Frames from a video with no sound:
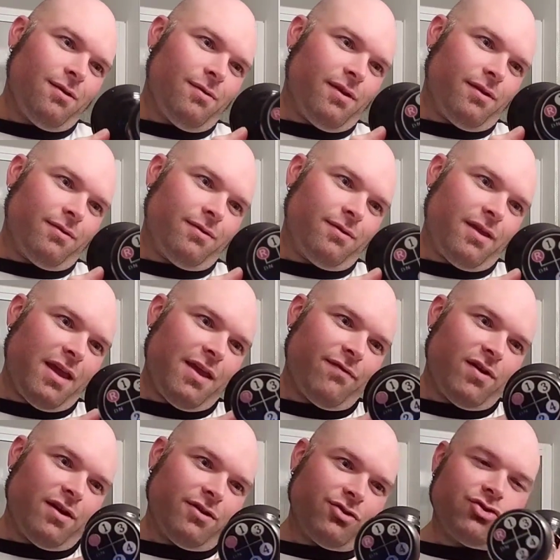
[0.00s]
With
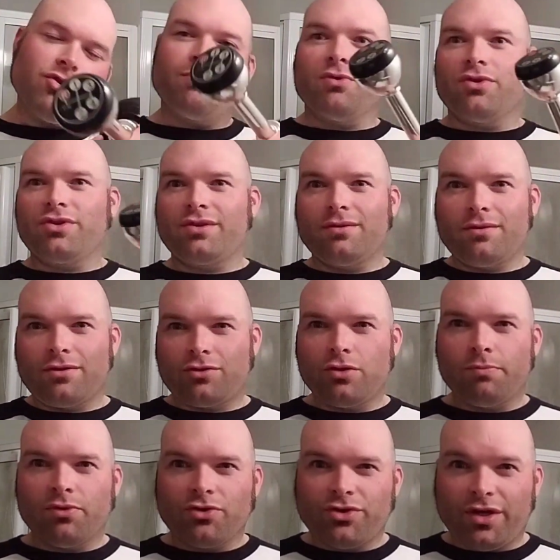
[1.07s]
Avon Super
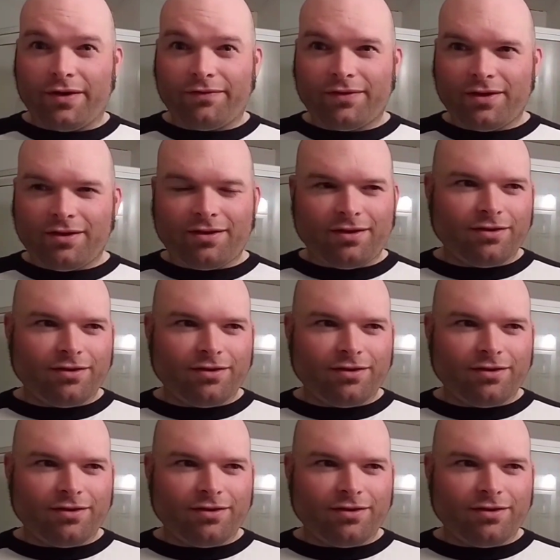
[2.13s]
Shift,